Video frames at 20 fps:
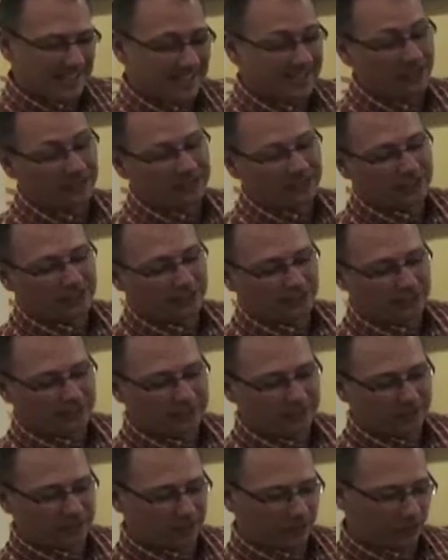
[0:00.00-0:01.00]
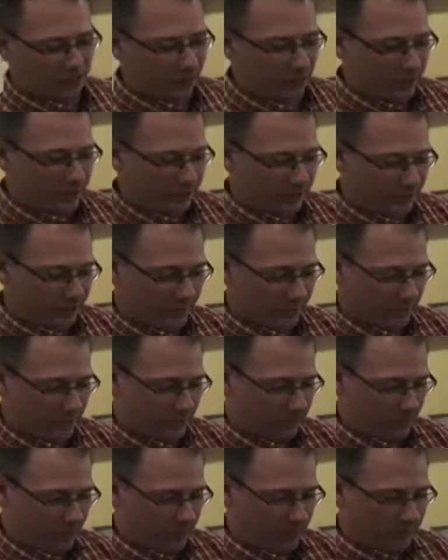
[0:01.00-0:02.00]
There's the oil water
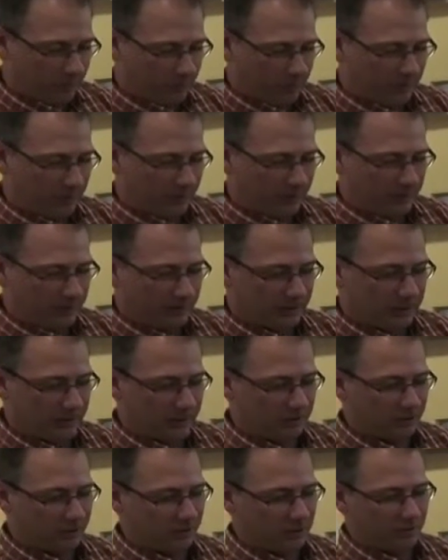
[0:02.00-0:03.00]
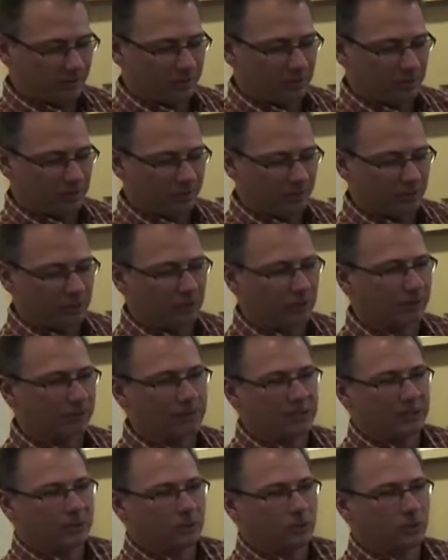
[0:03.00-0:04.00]
interface probe. So it's measured, and
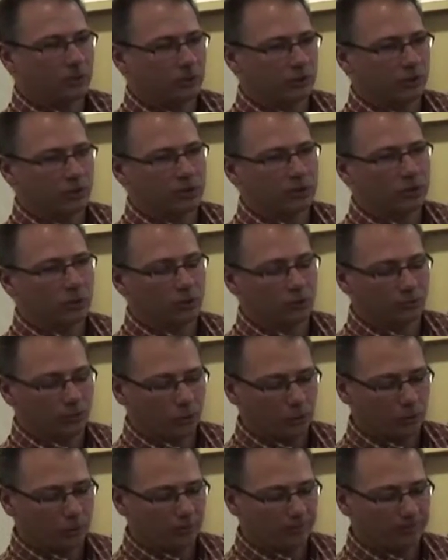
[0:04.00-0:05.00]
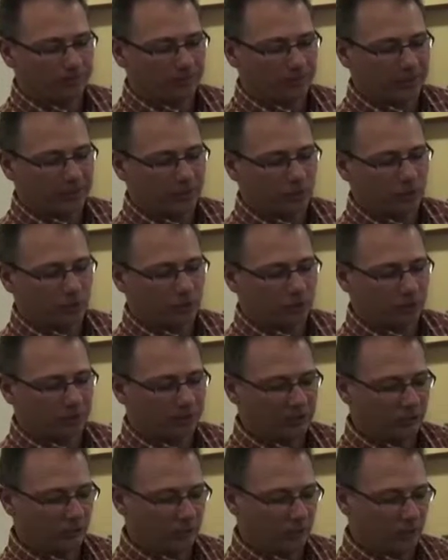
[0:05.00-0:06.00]
sometimes there is no fuel, and we'll just
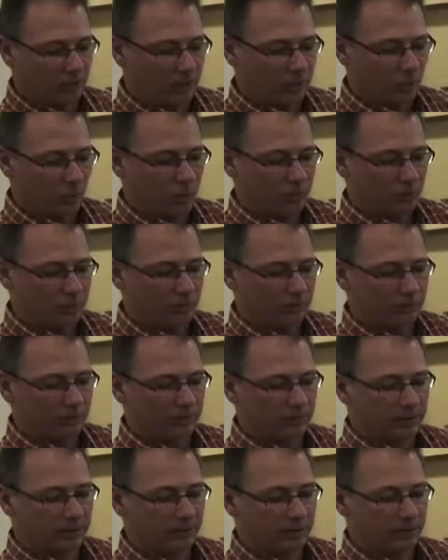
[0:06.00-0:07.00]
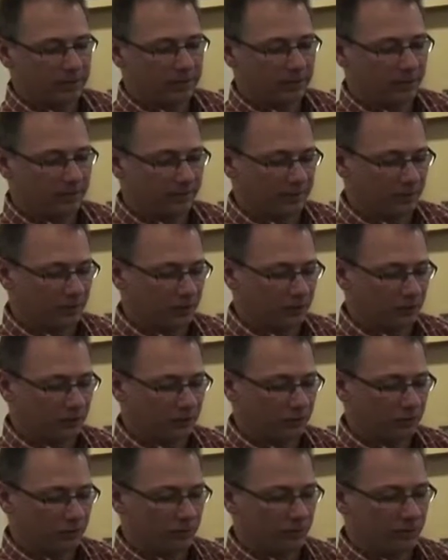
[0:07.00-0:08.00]
measure the groundwater table
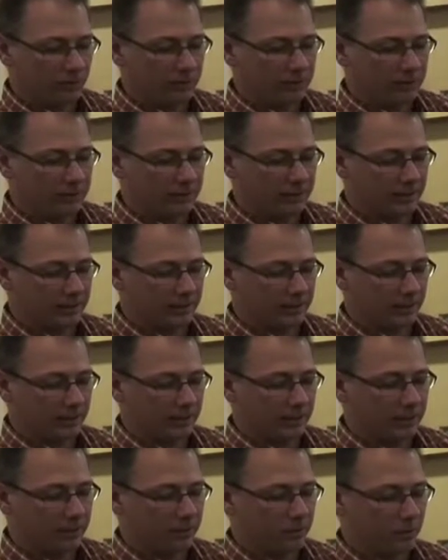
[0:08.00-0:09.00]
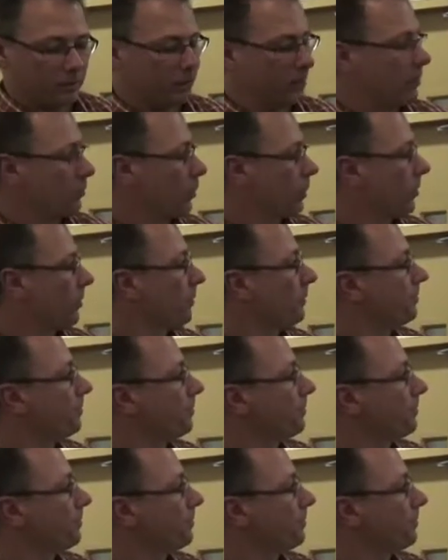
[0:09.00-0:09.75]
elevations or the depth to groundwater.